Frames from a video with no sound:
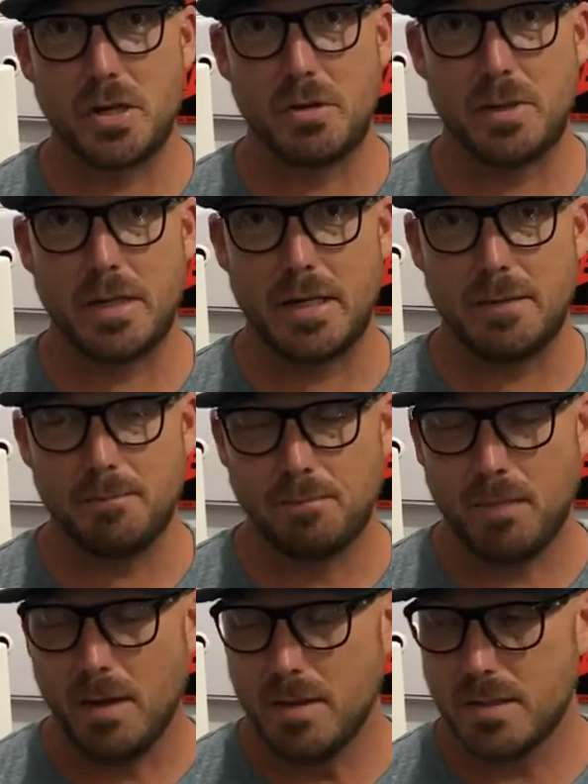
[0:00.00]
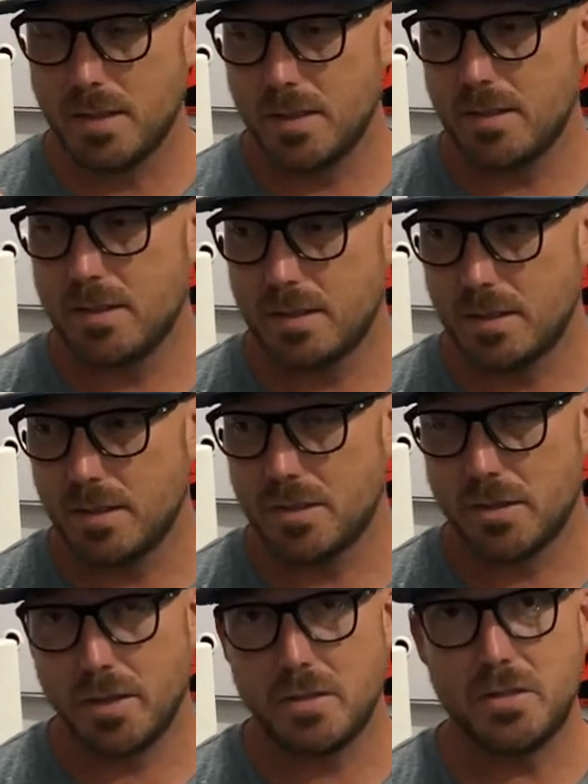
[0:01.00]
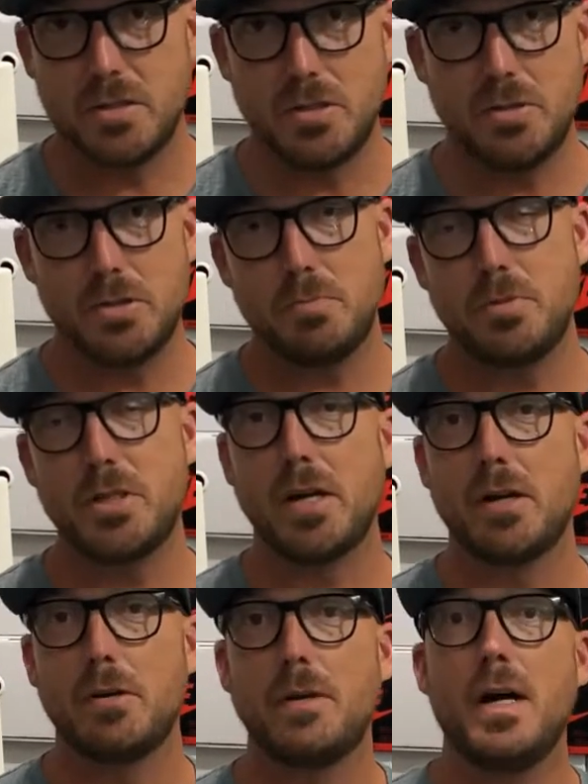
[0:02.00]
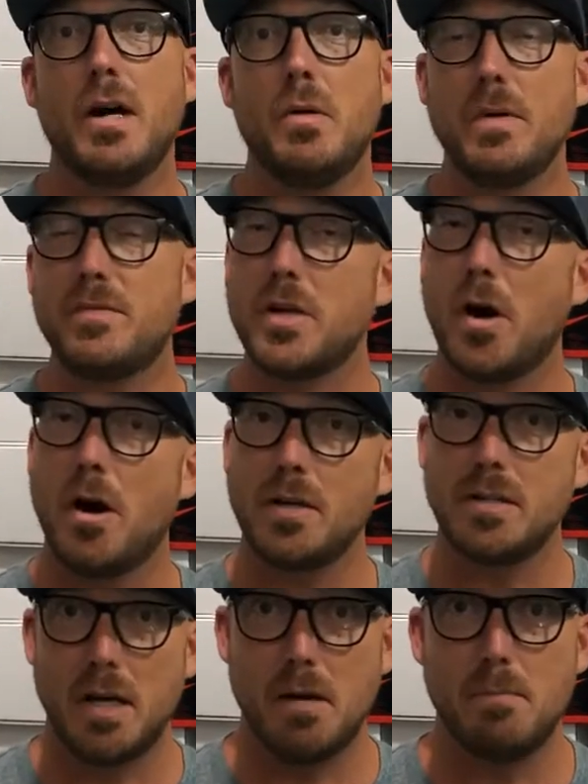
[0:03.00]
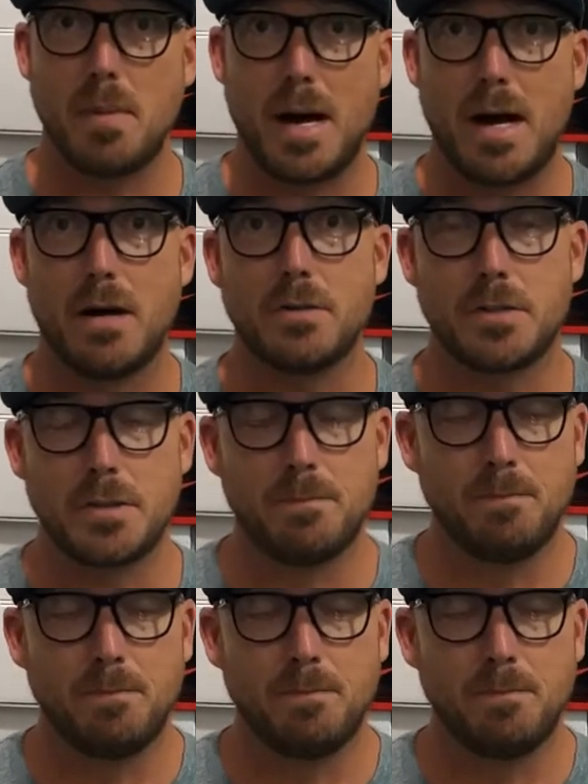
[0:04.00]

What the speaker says: already since starting this YouTube channel. We've talked about